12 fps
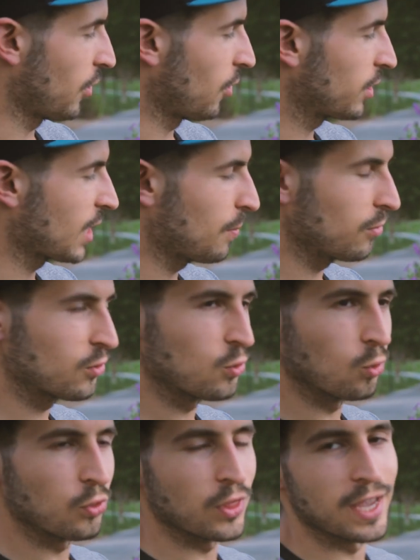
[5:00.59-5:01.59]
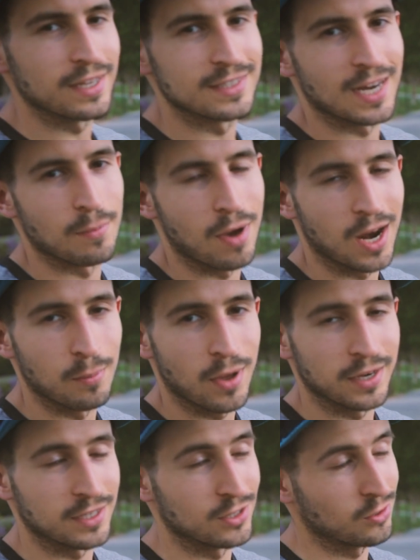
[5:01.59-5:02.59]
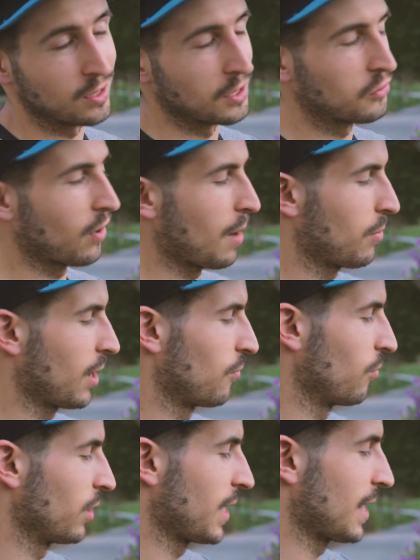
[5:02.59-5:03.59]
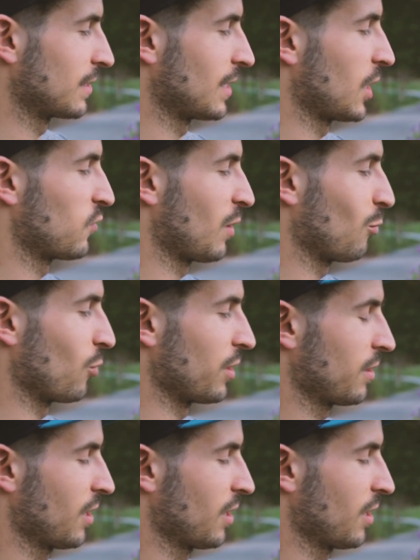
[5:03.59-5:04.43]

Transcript: There are a couple cool things that a monopod can do that a tripod really has a lot of trouble with.